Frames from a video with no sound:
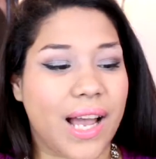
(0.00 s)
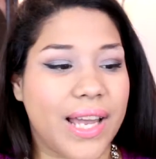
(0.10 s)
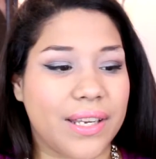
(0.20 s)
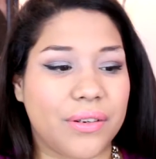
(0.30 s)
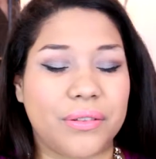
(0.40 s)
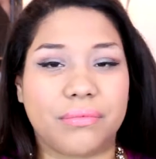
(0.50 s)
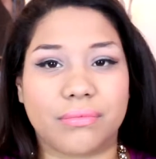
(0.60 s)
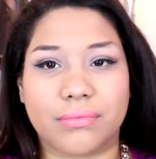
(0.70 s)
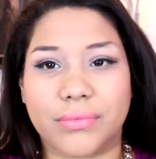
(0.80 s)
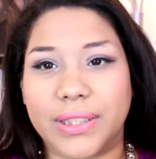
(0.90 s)
I don't
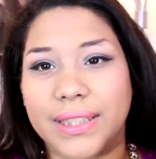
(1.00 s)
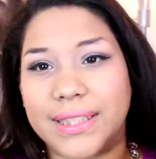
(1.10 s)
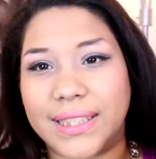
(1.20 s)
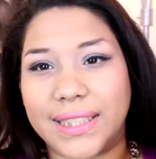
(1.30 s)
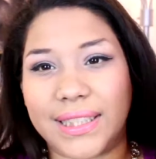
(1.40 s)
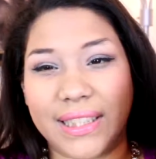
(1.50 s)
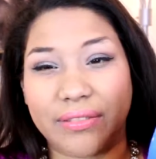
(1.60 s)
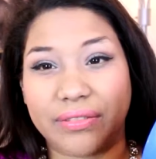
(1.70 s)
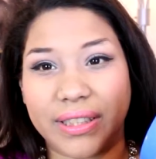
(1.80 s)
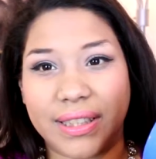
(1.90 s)
really see a
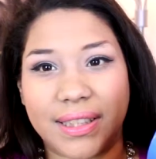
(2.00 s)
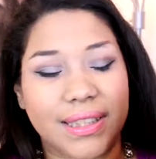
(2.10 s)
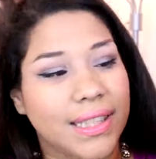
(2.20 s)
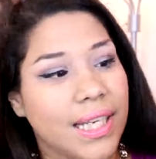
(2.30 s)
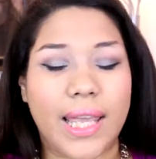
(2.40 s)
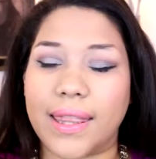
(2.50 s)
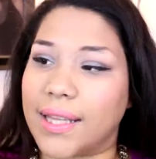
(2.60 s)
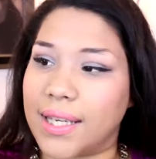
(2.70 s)
difference in